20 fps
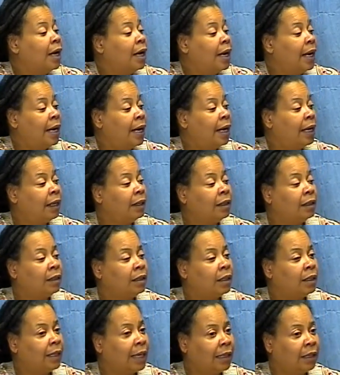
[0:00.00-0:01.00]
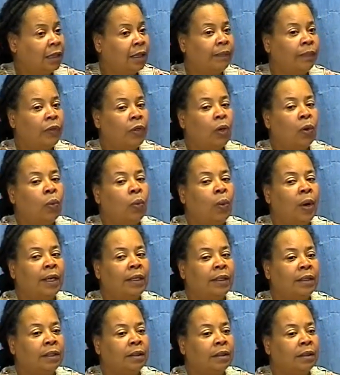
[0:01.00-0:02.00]
and let them know what
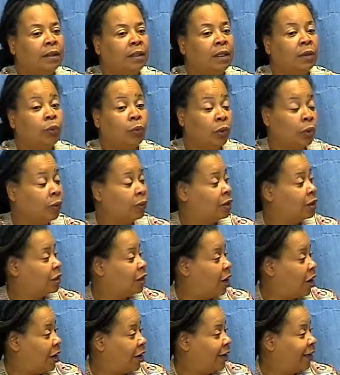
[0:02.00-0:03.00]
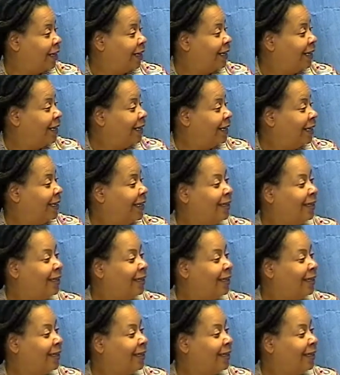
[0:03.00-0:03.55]
the rules are. Mm -hmm.